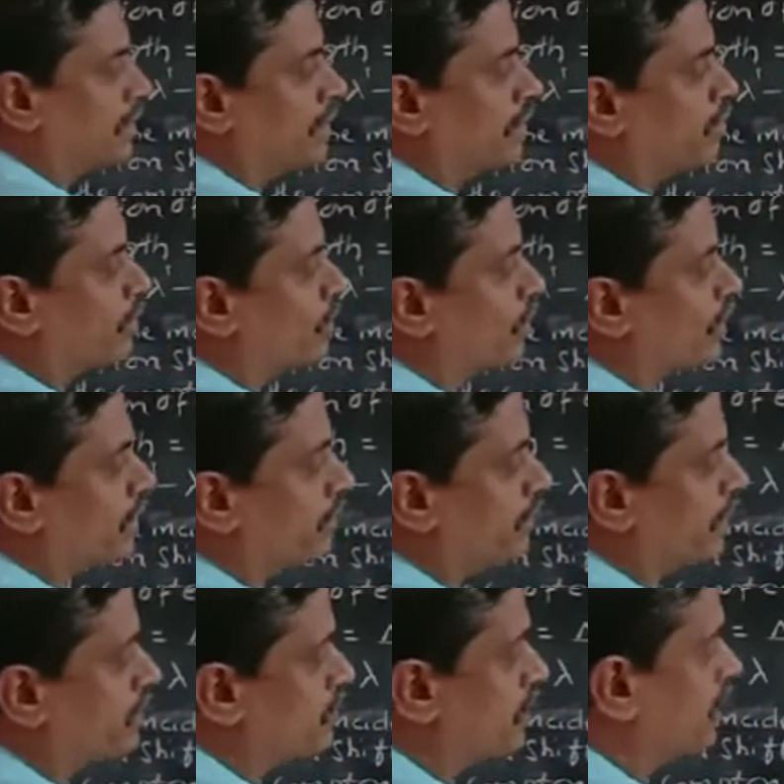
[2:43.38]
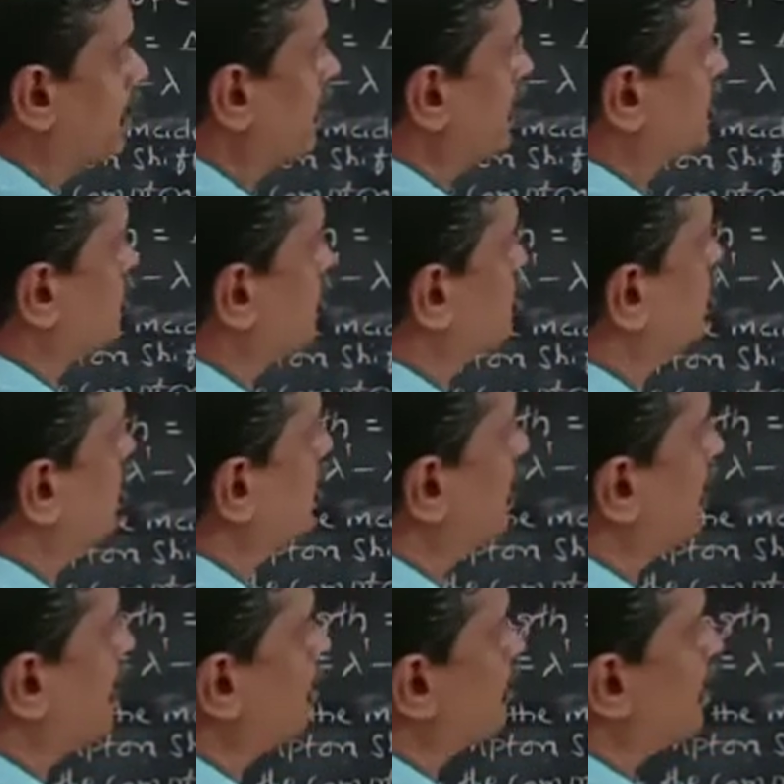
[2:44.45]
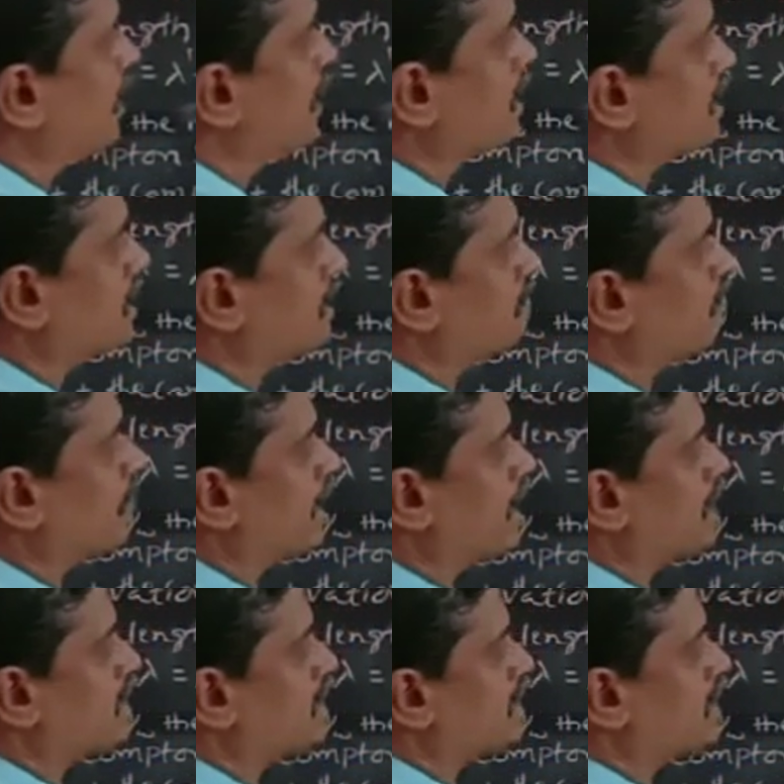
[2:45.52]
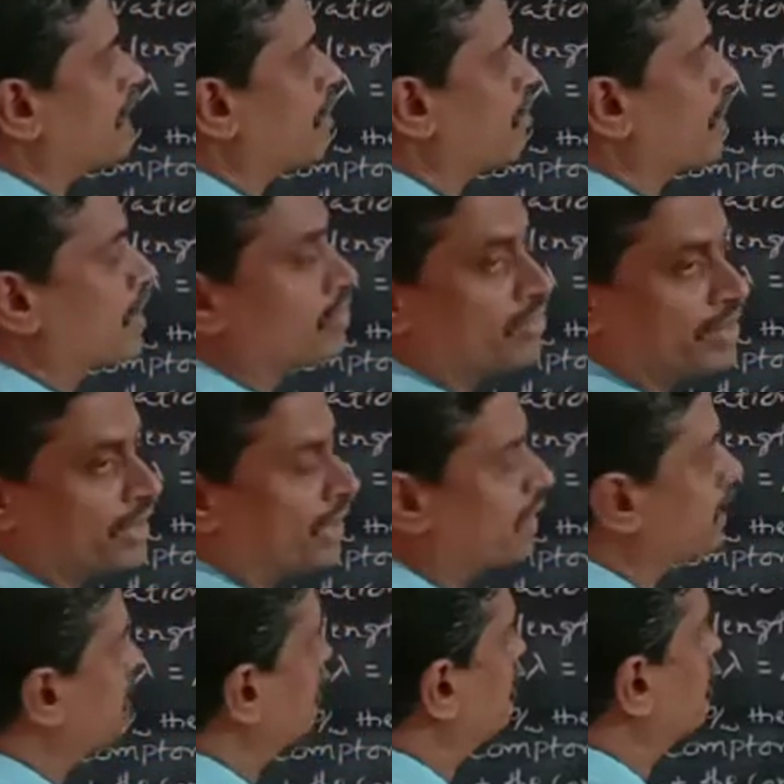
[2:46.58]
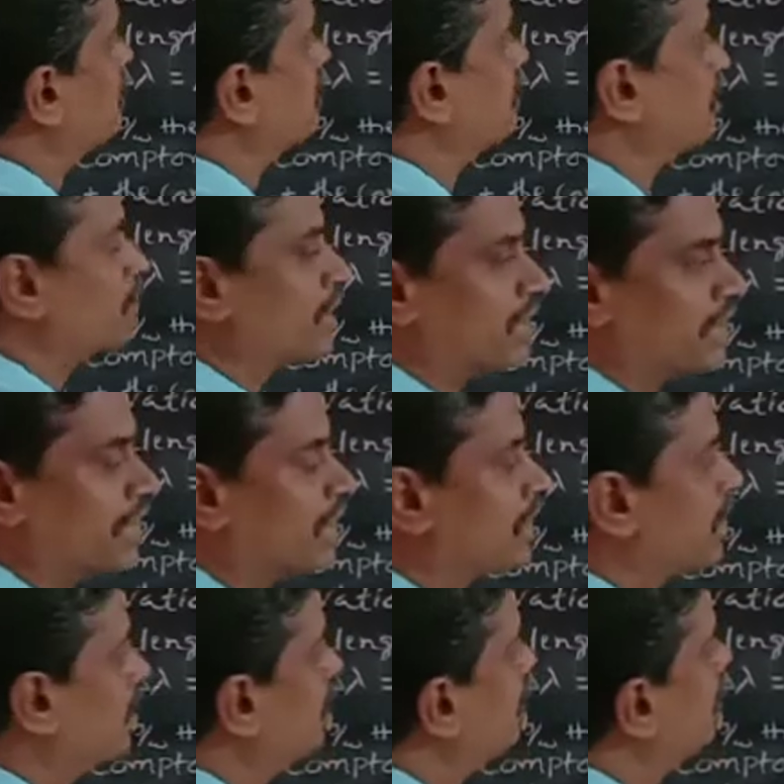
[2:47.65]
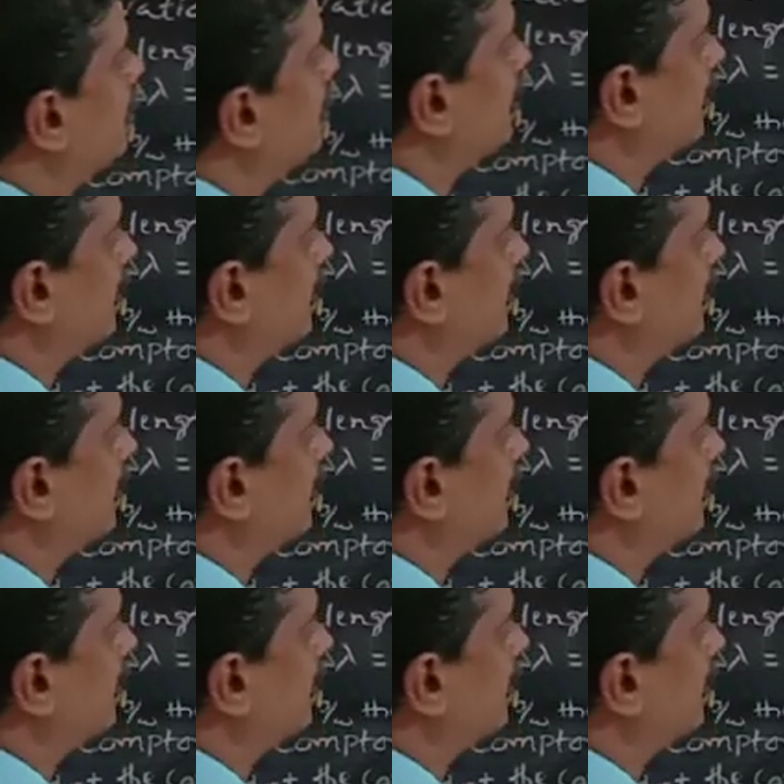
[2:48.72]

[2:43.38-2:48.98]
the wavelength of the incident rays, so that lambda dash minus lambda have to take, that is nothing but delta